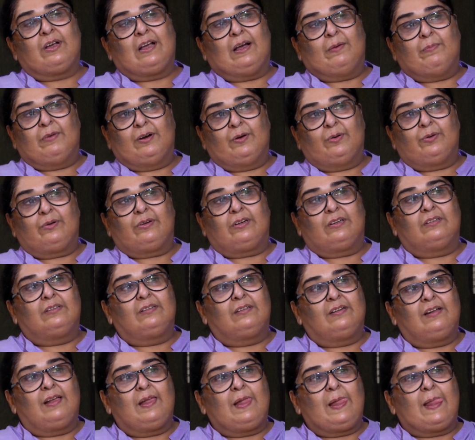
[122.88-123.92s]
to come out.
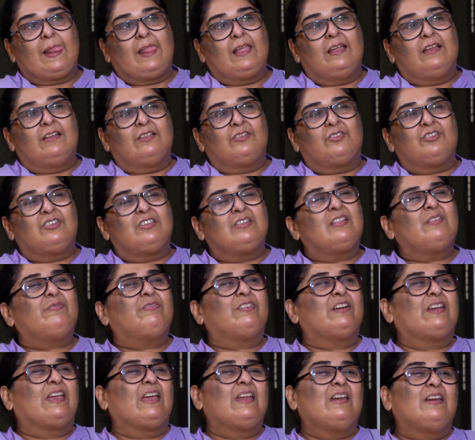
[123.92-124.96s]
So she said,
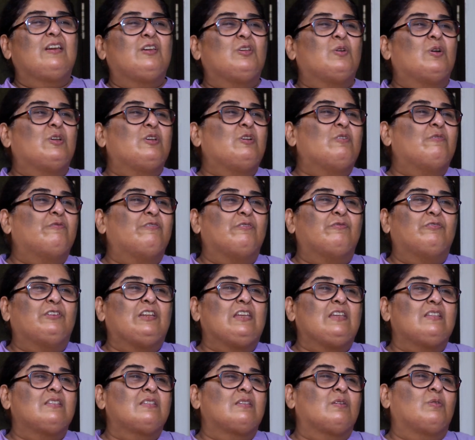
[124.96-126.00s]
forget it, you're in your
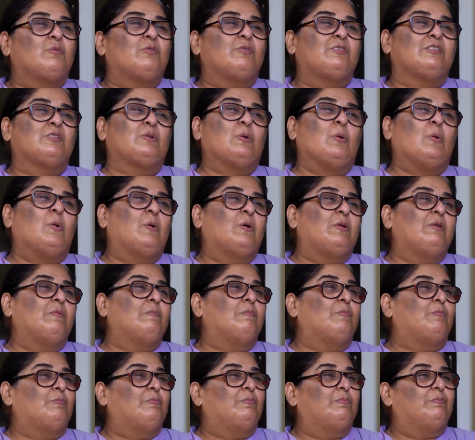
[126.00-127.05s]
fifties now, it's
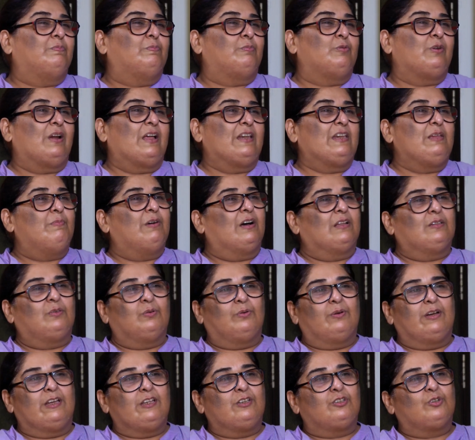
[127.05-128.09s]
gone. Purani baat
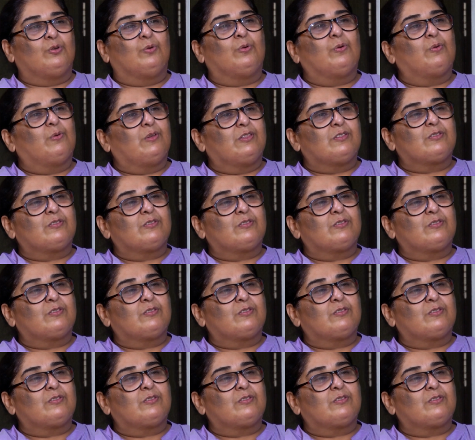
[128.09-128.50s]
ho gayi, chodo